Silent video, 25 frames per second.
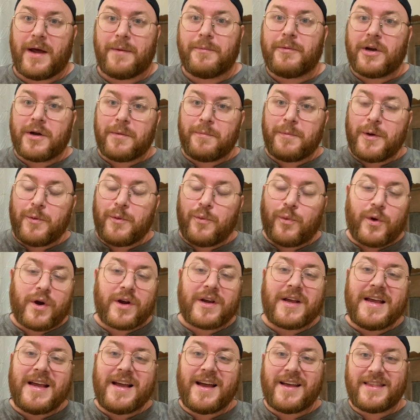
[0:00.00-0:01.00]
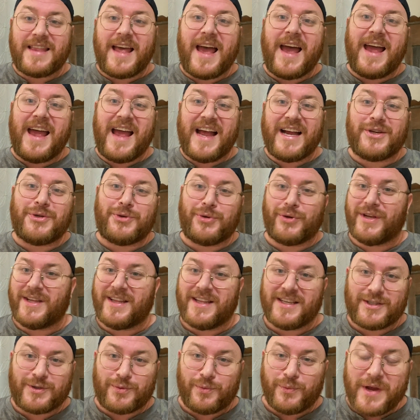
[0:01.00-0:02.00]
I'm going to be working on that actually
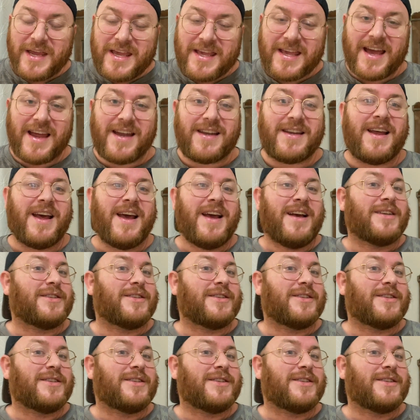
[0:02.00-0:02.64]
this weekend.